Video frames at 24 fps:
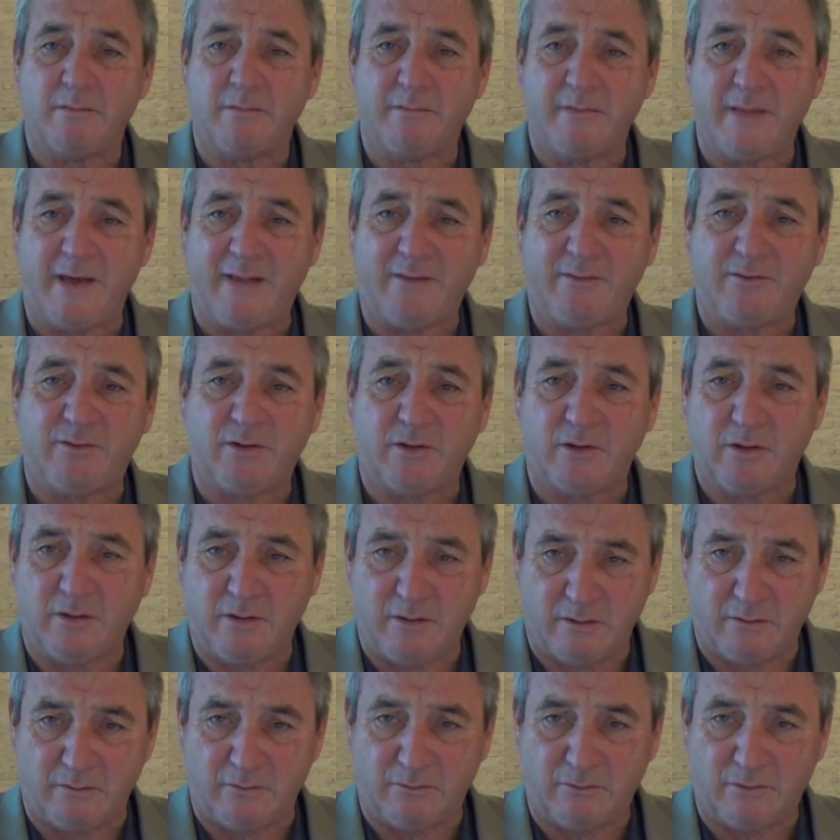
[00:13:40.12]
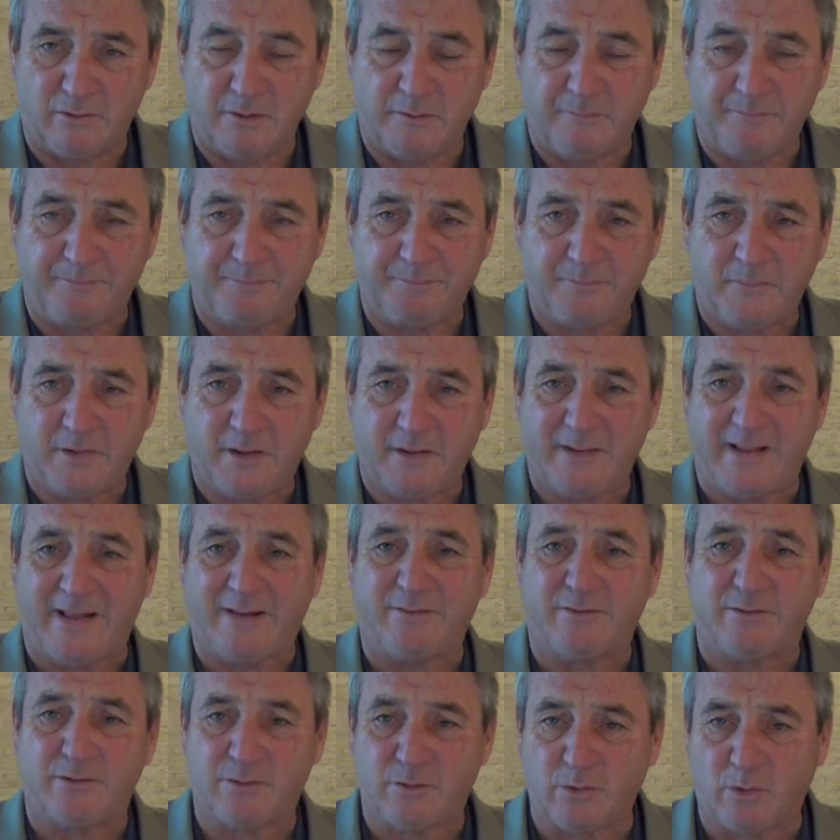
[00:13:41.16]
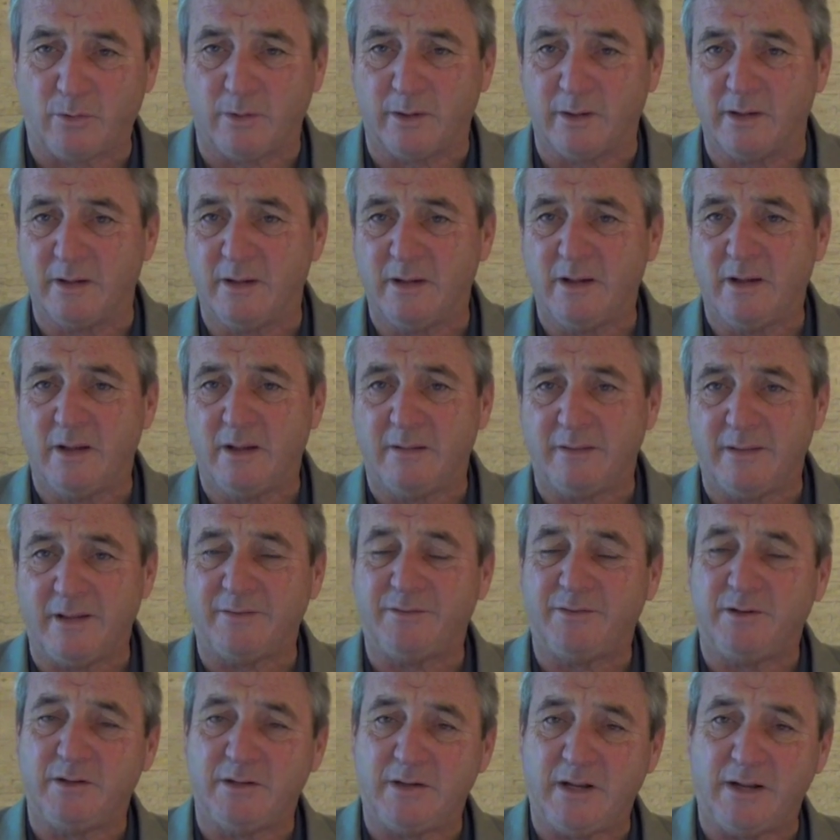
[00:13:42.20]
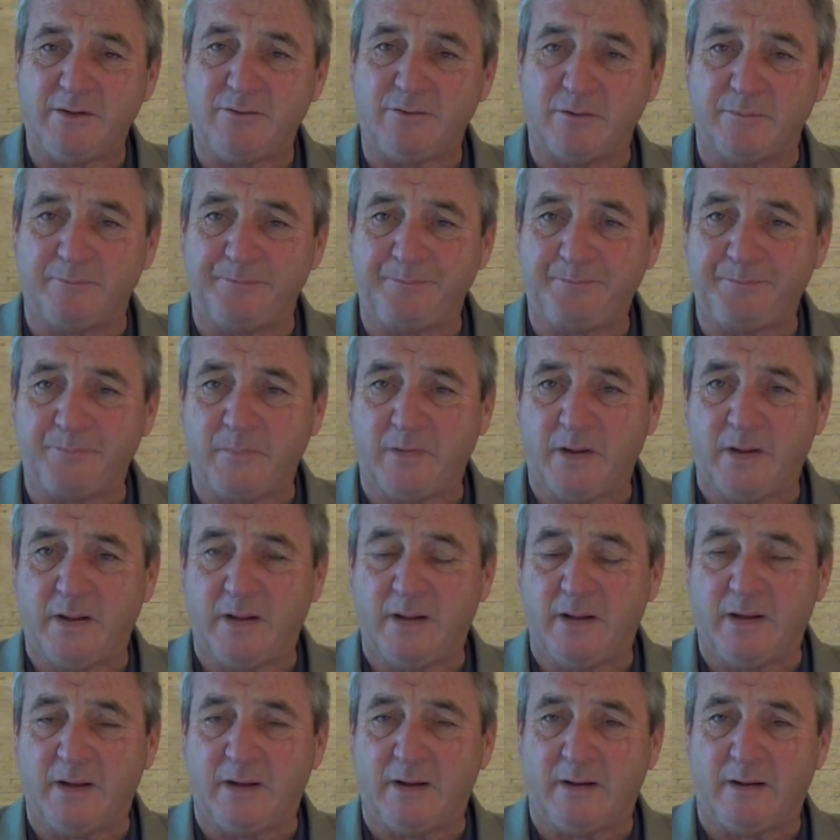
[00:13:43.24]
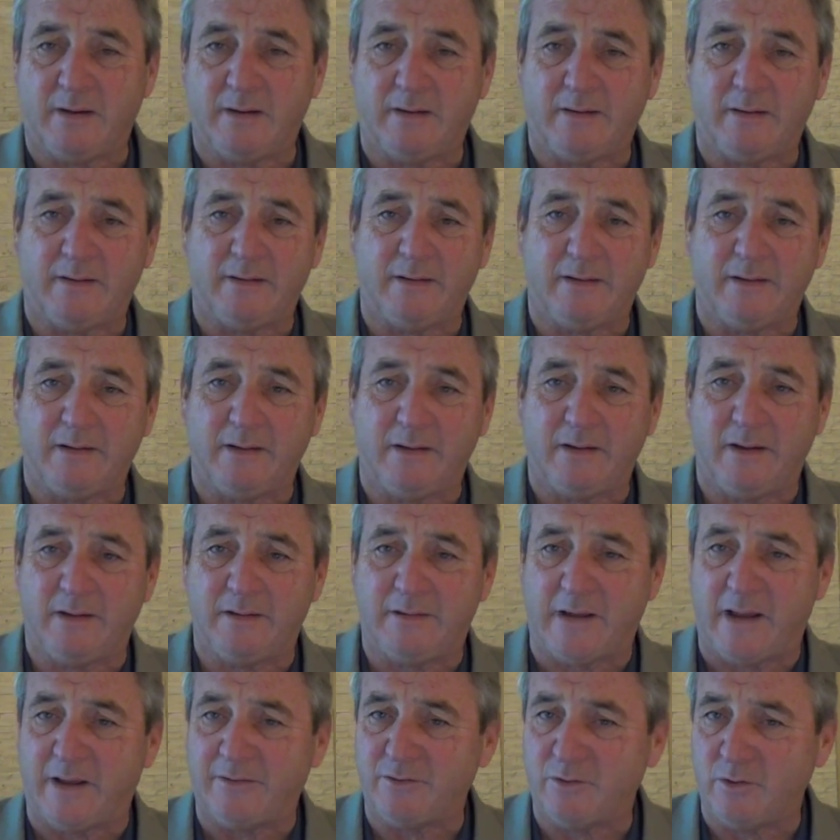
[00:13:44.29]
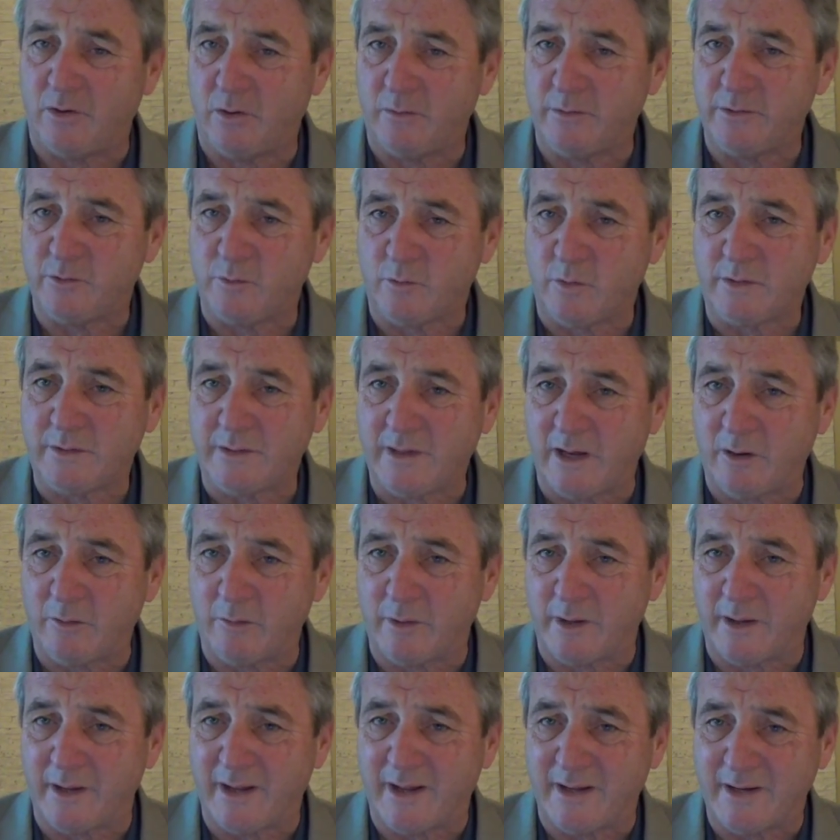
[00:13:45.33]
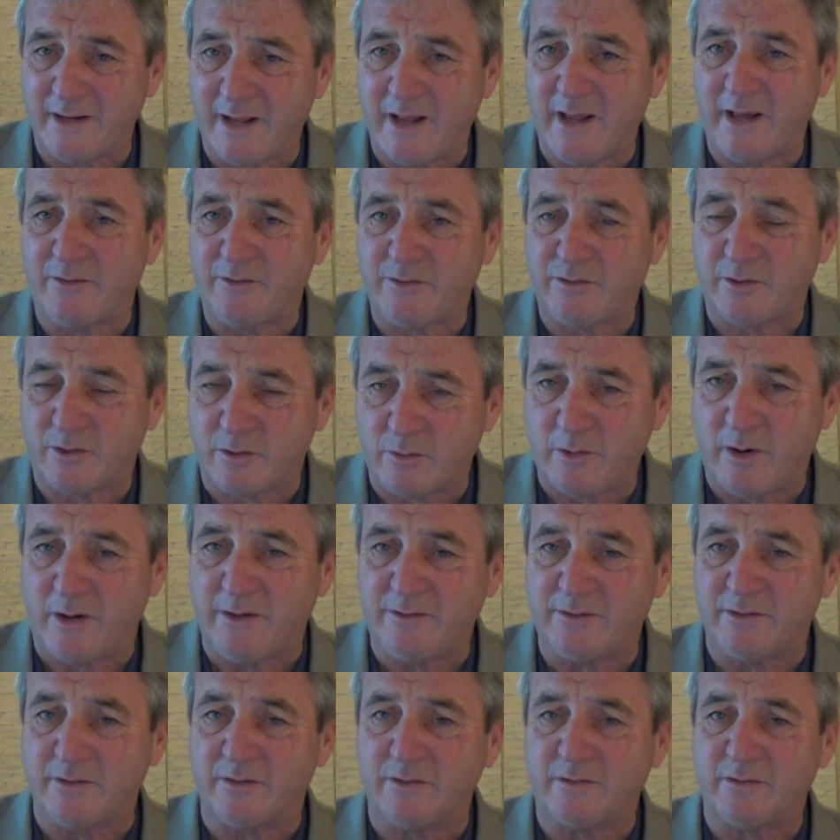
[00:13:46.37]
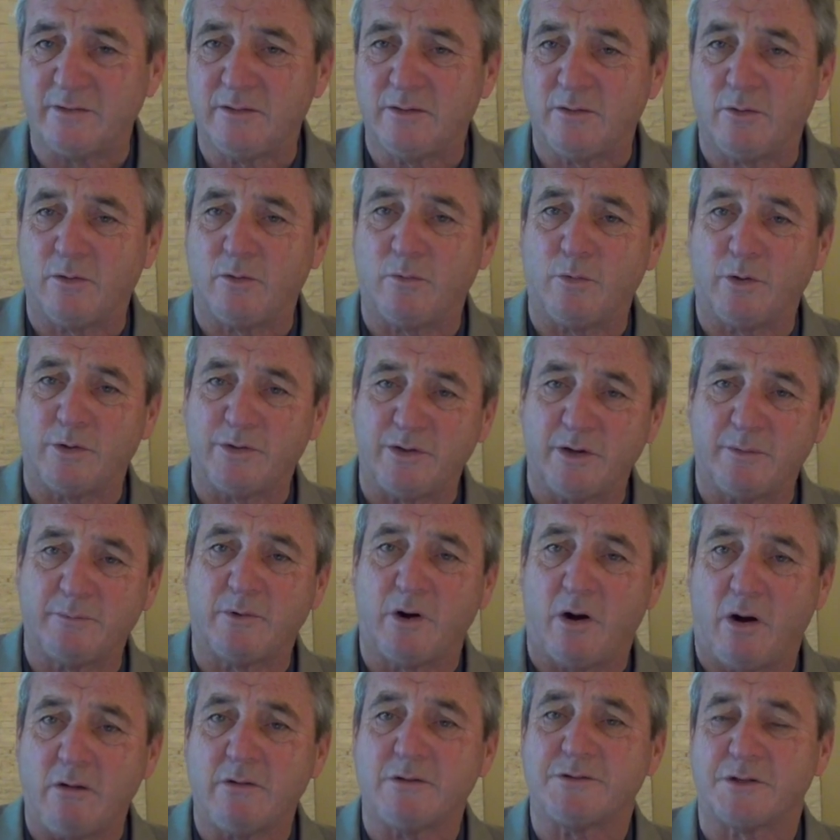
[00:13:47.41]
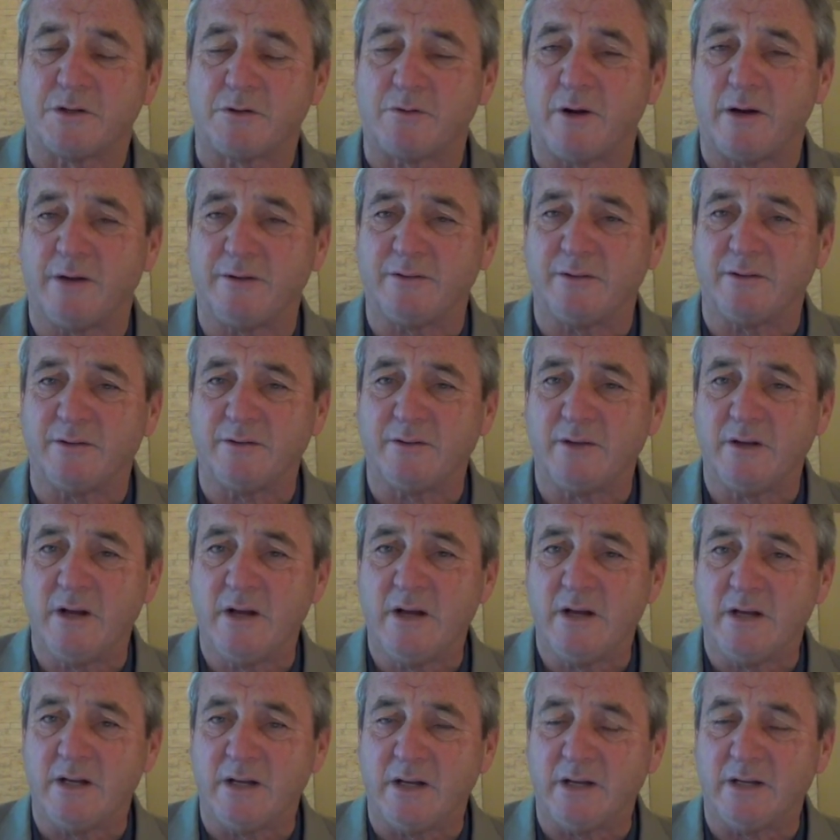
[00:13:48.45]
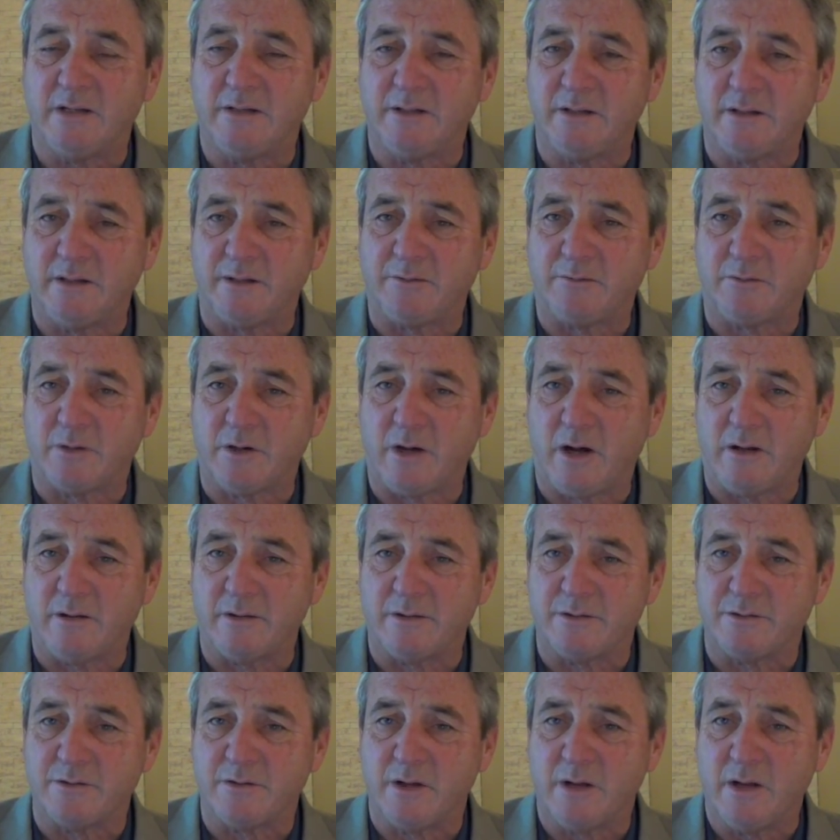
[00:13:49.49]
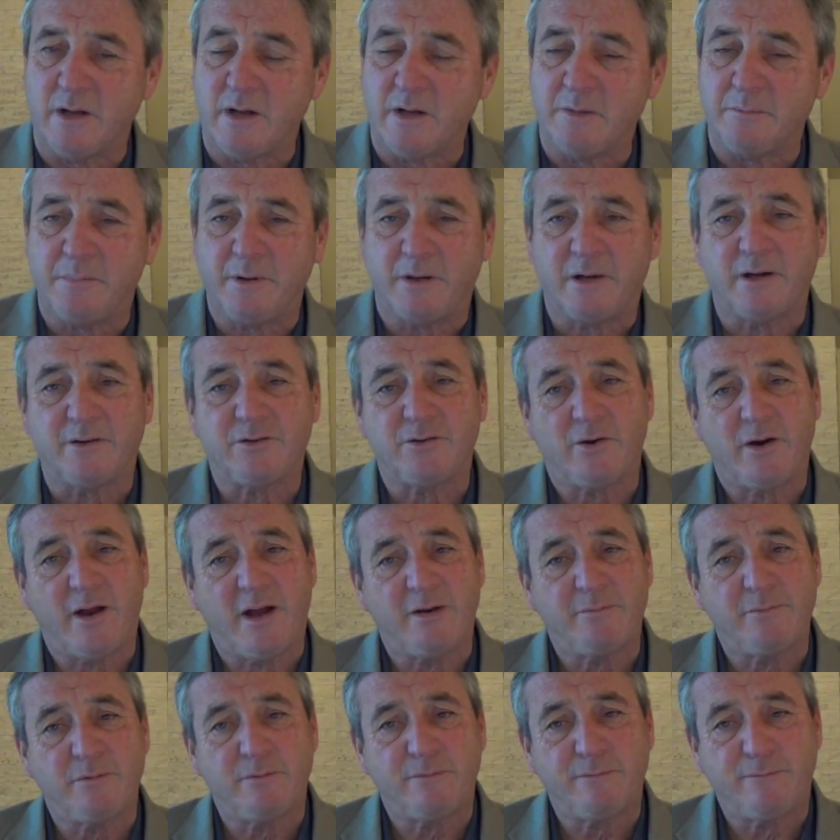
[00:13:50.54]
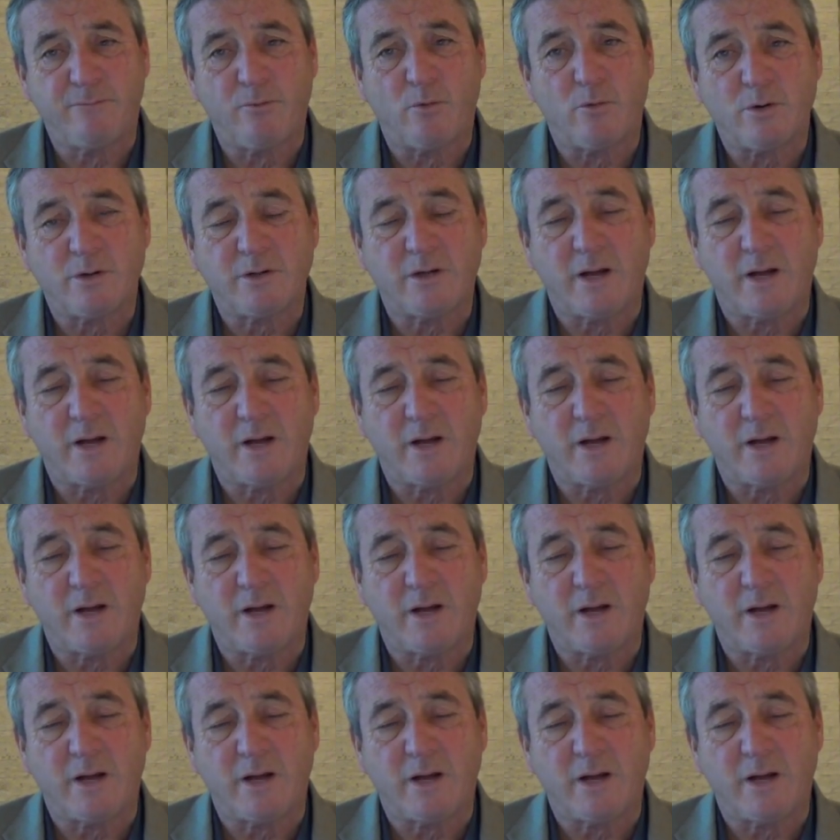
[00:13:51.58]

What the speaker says: that's the good news. That's the story. That's the intention. It hasn't always worked that way, and hence the crisis, or what some call the crisis, in the Electoral College. Because there have been 4